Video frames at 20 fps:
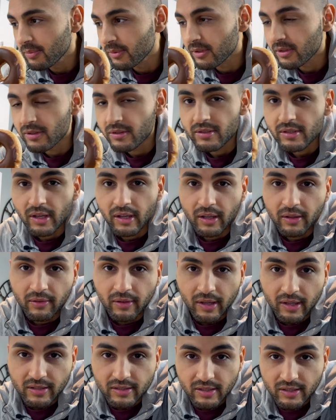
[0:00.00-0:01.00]
because I have
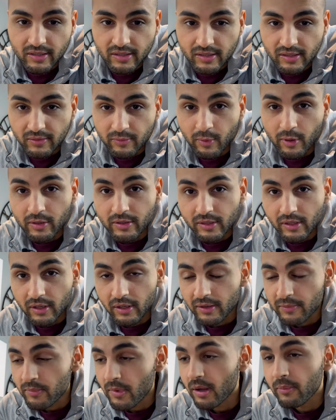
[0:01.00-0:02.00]
excess
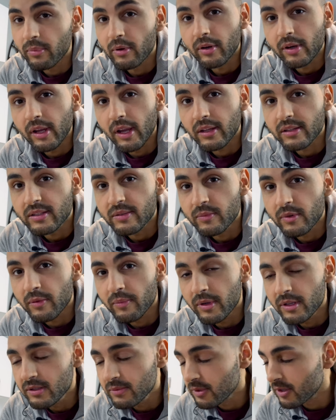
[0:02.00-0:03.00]
water in my body at the
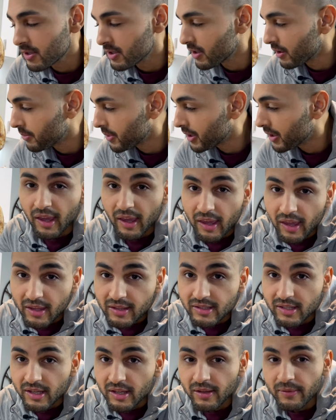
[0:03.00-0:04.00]
moment, because I've been
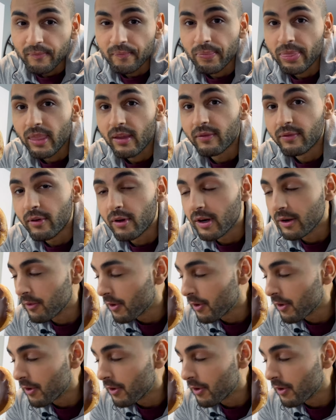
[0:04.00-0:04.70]
eating for a